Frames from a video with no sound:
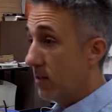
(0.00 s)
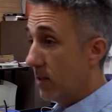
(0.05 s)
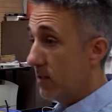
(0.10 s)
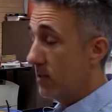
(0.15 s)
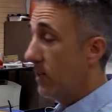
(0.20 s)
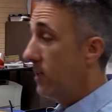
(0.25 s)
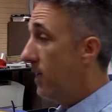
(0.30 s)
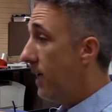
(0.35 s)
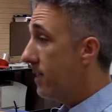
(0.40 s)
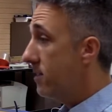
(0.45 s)
And I
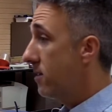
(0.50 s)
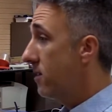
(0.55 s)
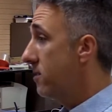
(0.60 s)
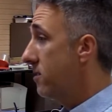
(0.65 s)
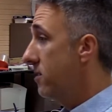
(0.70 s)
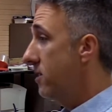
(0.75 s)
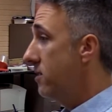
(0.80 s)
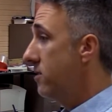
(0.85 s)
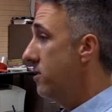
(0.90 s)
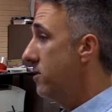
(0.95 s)
say, yes,
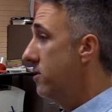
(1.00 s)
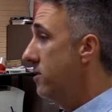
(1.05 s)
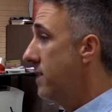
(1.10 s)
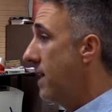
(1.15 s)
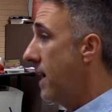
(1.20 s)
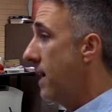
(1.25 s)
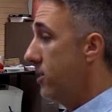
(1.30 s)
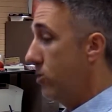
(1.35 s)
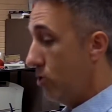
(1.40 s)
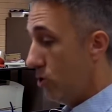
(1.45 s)
because this is
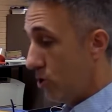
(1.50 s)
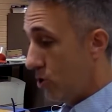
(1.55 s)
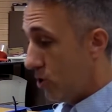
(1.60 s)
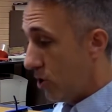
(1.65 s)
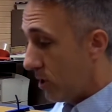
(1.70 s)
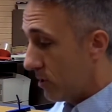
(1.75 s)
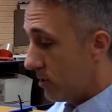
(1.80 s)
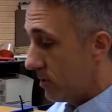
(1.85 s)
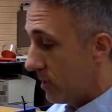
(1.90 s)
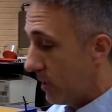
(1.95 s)
not
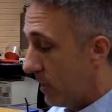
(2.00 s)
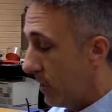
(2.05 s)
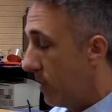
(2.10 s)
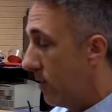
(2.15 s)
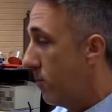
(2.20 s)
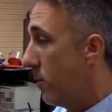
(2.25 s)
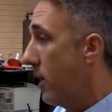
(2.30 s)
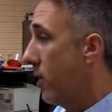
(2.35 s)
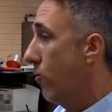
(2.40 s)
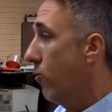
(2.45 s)
just
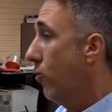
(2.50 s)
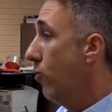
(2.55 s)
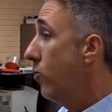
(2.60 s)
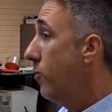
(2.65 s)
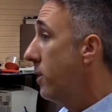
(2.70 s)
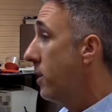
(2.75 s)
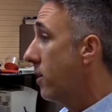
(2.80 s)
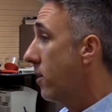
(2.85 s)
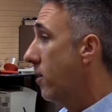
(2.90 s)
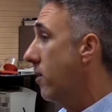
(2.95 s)
in my
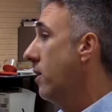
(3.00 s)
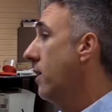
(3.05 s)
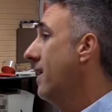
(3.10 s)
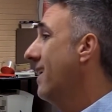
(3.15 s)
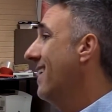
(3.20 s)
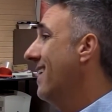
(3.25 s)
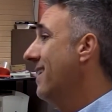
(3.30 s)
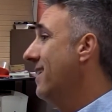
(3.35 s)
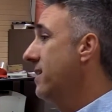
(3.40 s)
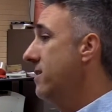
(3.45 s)
room here,
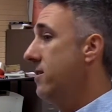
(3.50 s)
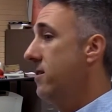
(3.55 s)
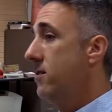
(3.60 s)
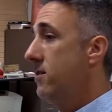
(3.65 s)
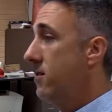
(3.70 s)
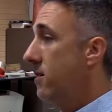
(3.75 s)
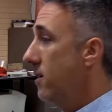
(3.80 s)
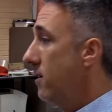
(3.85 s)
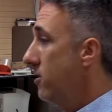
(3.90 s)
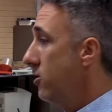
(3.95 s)
this
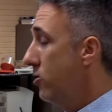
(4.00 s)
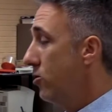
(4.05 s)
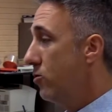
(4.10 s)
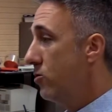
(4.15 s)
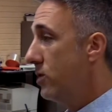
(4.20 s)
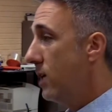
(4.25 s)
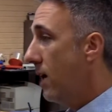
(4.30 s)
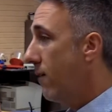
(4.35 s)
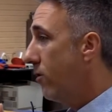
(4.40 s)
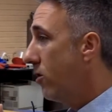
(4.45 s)
is
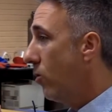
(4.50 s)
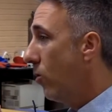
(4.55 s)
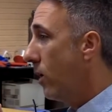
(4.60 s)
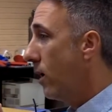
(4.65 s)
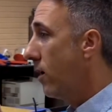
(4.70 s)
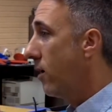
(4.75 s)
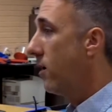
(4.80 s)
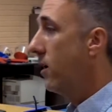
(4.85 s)
used everywhere.